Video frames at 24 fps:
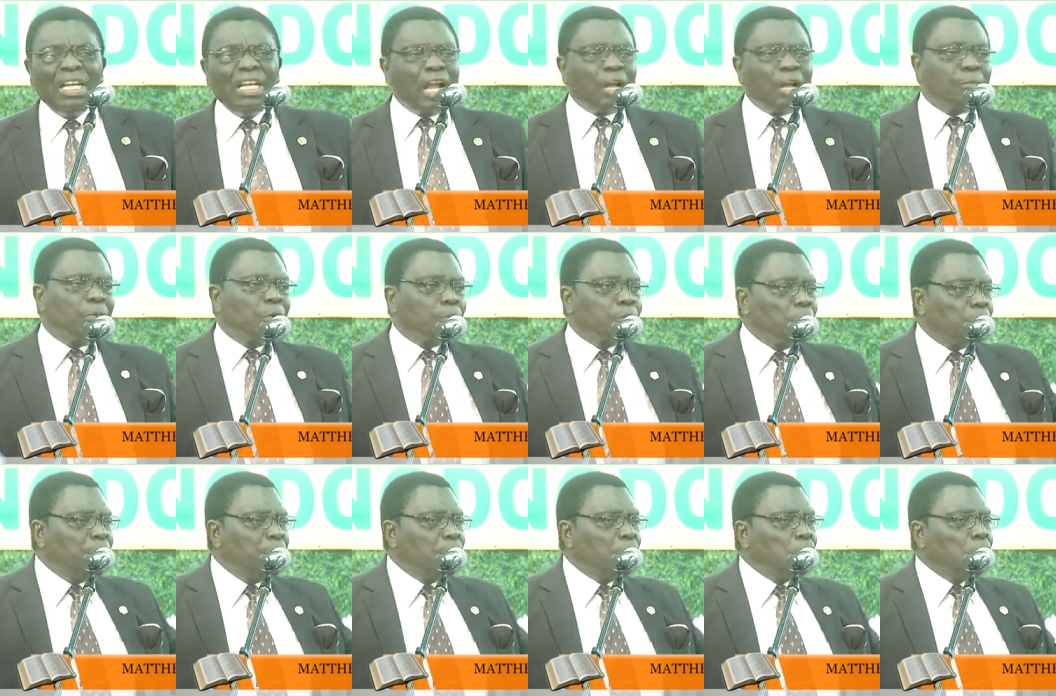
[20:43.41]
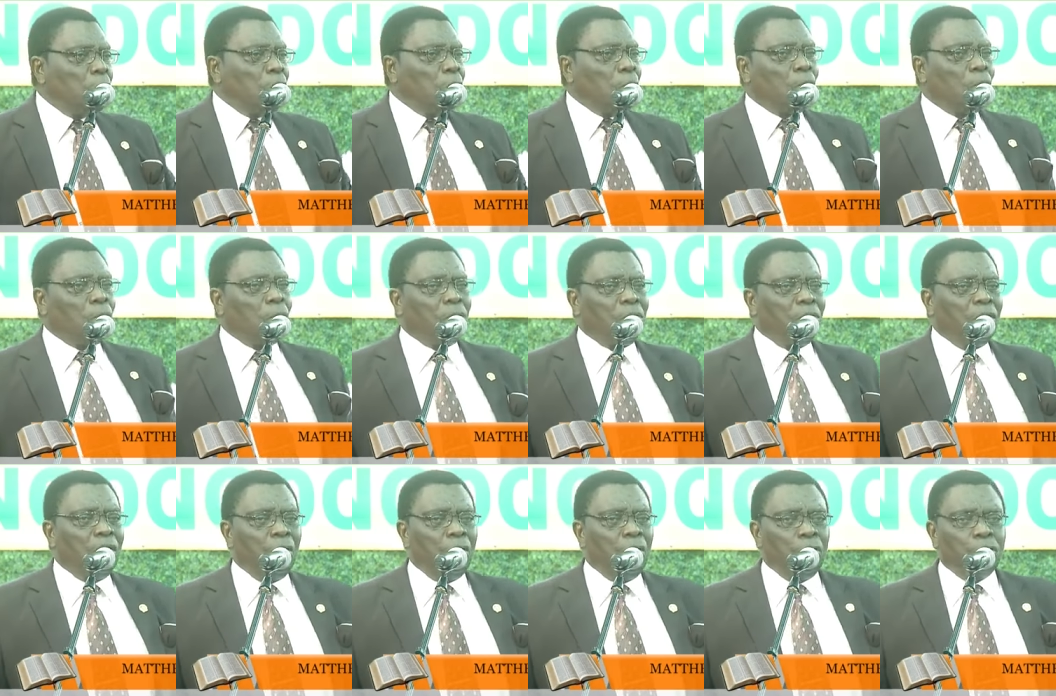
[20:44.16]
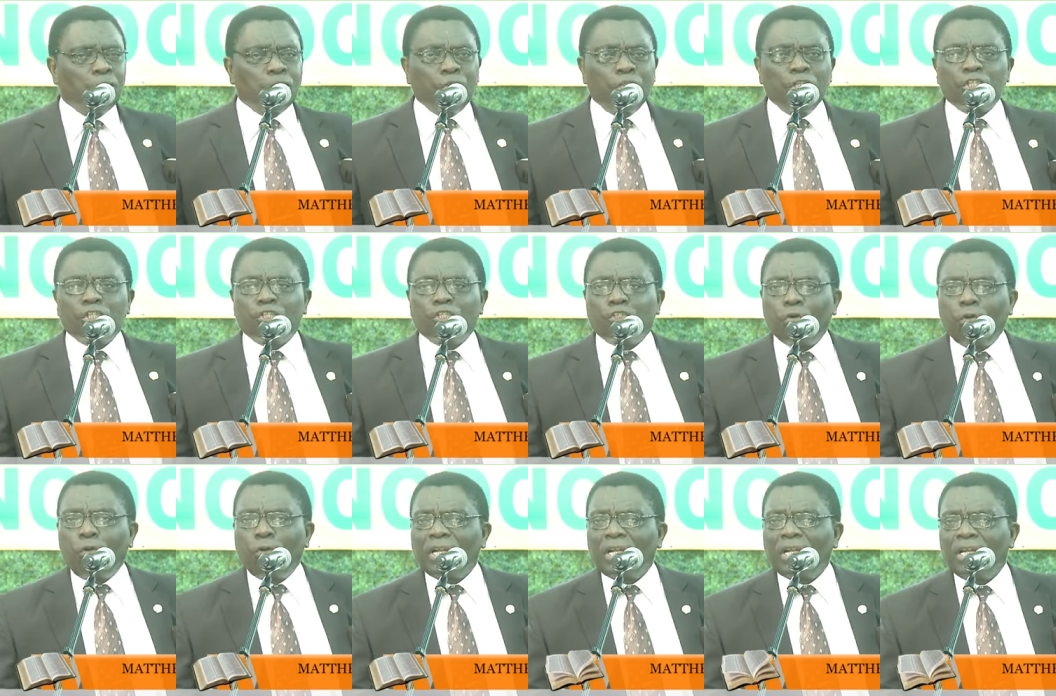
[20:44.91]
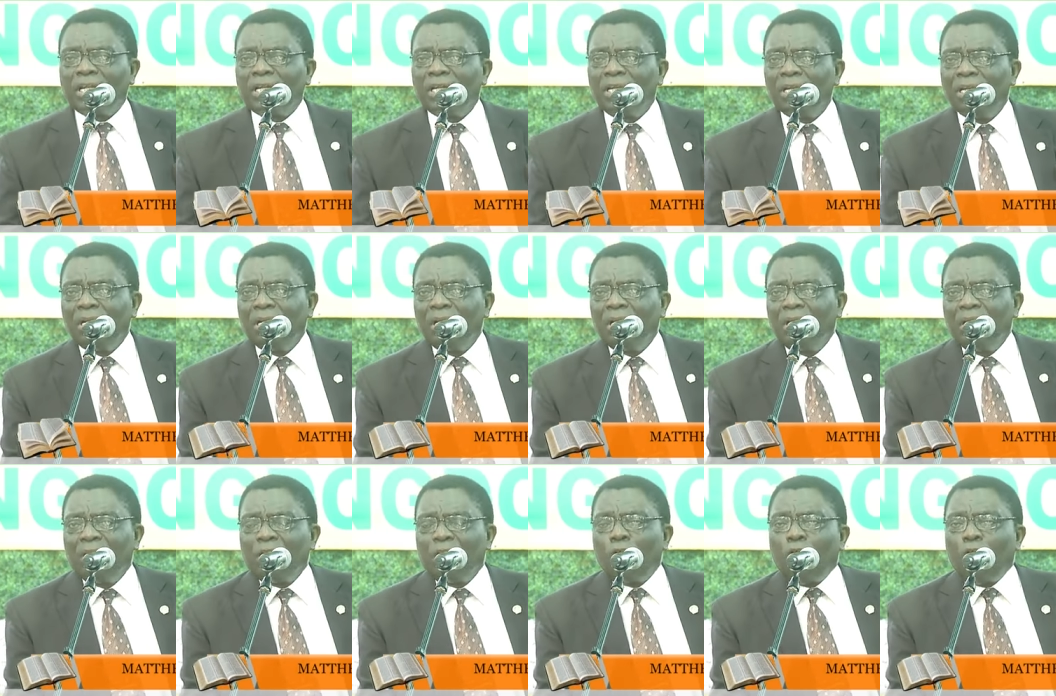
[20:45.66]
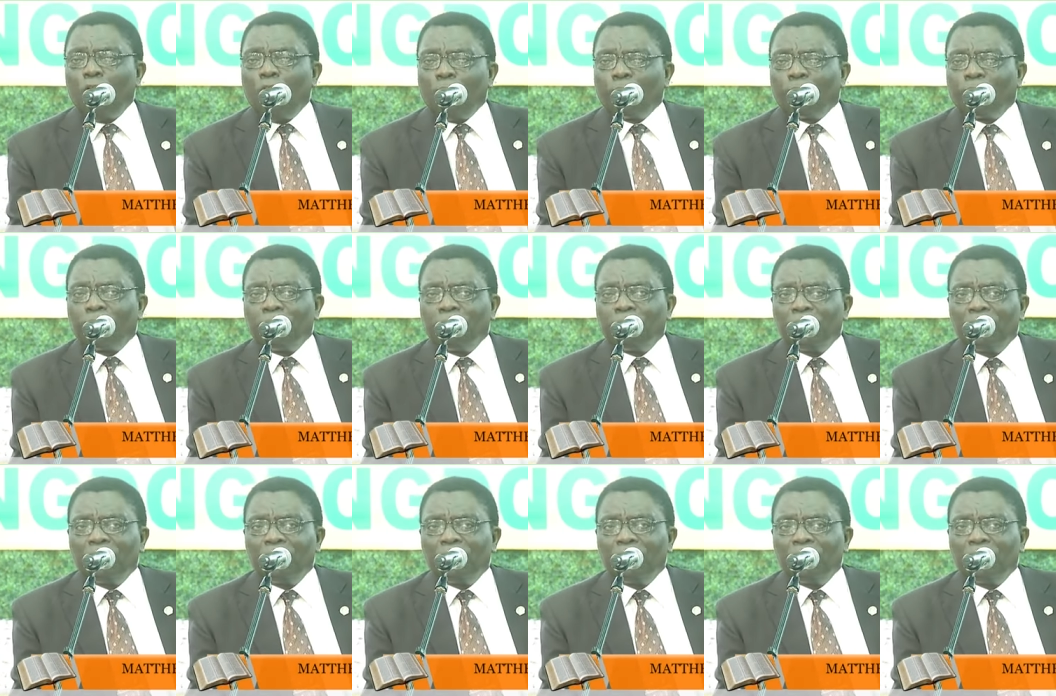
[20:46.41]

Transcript: Let me quickly go to the story of